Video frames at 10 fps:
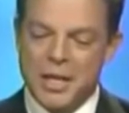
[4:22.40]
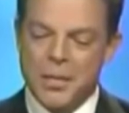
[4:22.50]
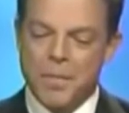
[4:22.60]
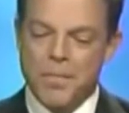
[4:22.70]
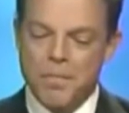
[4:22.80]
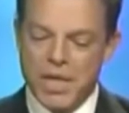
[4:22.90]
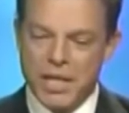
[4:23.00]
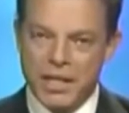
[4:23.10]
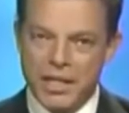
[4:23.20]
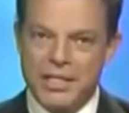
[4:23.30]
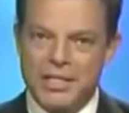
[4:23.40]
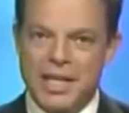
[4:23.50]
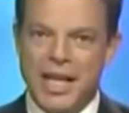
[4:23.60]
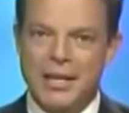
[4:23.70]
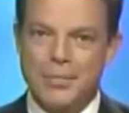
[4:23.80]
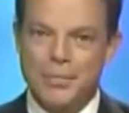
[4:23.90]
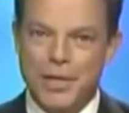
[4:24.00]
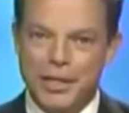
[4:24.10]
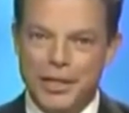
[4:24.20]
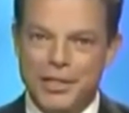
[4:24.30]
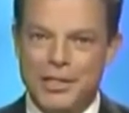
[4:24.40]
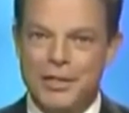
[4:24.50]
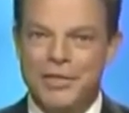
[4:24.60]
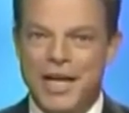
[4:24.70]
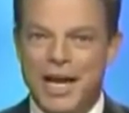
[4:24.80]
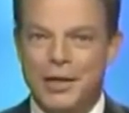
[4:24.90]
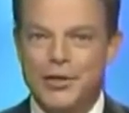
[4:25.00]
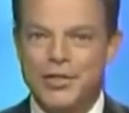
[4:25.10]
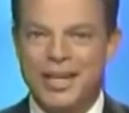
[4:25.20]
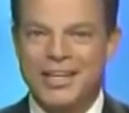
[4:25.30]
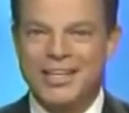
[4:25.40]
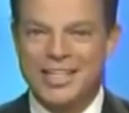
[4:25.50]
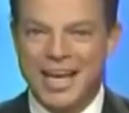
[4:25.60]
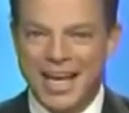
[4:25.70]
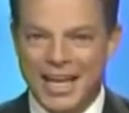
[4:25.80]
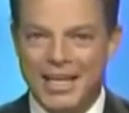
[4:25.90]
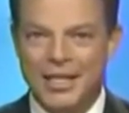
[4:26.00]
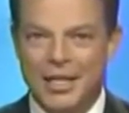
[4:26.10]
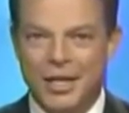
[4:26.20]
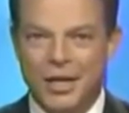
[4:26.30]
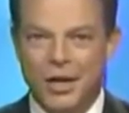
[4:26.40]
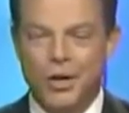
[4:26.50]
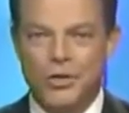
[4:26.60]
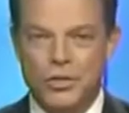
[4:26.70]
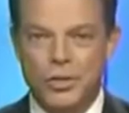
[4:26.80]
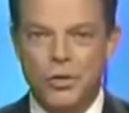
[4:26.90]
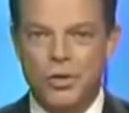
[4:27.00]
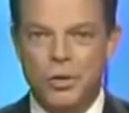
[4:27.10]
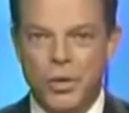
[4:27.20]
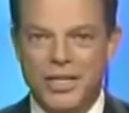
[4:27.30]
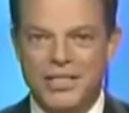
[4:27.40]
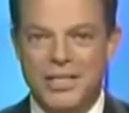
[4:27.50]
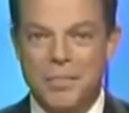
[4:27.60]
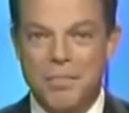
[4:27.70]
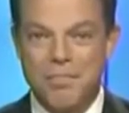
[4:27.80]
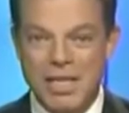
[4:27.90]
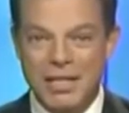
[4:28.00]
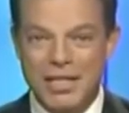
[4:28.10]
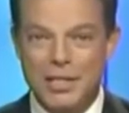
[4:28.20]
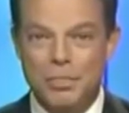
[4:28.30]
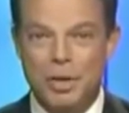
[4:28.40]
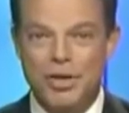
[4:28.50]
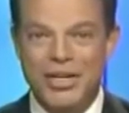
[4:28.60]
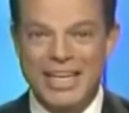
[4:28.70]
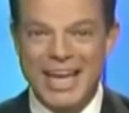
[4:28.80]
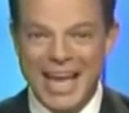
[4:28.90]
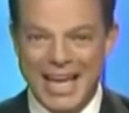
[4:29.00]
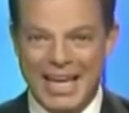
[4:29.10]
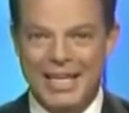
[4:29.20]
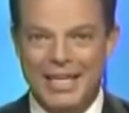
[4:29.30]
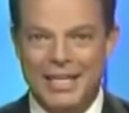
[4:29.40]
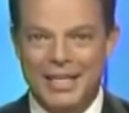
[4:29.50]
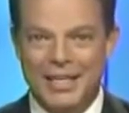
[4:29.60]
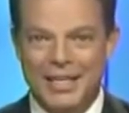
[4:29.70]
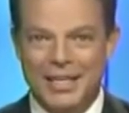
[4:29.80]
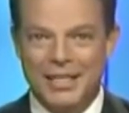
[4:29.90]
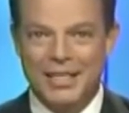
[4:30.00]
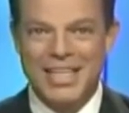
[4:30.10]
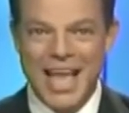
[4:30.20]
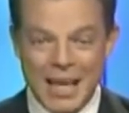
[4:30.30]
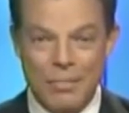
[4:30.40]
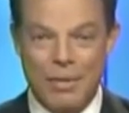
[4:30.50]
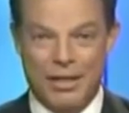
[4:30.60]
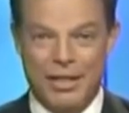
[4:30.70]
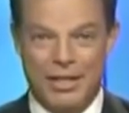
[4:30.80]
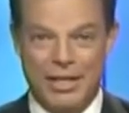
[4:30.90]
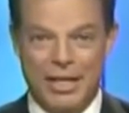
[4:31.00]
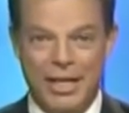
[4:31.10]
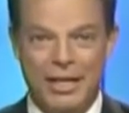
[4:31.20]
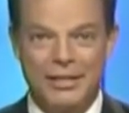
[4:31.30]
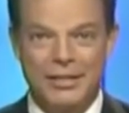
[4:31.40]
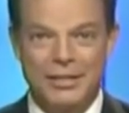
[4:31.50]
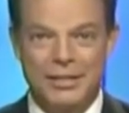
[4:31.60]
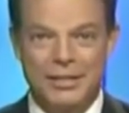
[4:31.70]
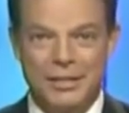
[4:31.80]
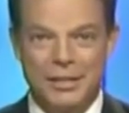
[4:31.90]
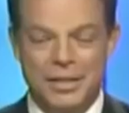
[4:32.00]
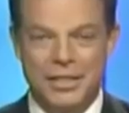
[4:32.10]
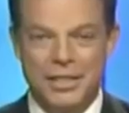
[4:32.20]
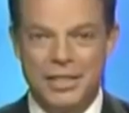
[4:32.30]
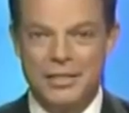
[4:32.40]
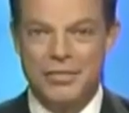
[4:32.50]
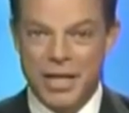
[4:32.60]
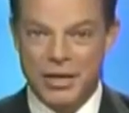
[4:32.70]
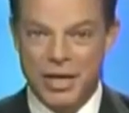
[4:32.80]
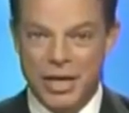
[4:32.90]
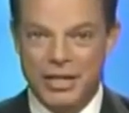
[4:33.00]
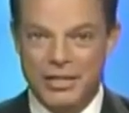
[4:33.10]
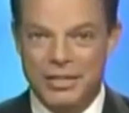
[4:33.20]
millions and millions of dollars a day are stolen or wasted. Millions per day. 10 million a day. The details of that are next.